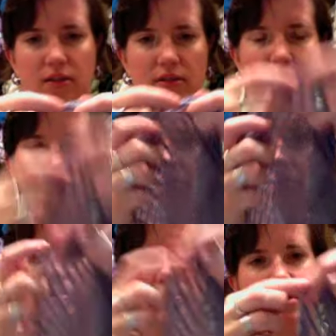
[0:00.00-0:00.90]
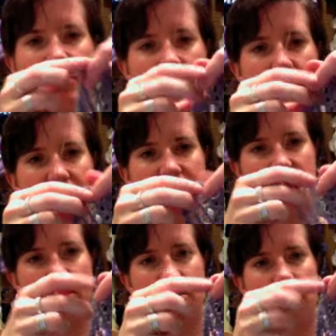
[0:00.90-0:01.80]
So I was doing that right
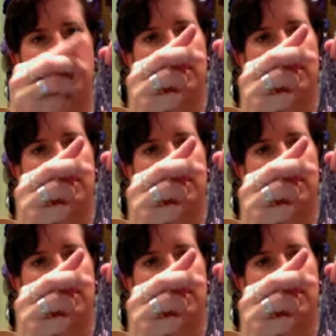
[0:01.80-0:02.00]
here.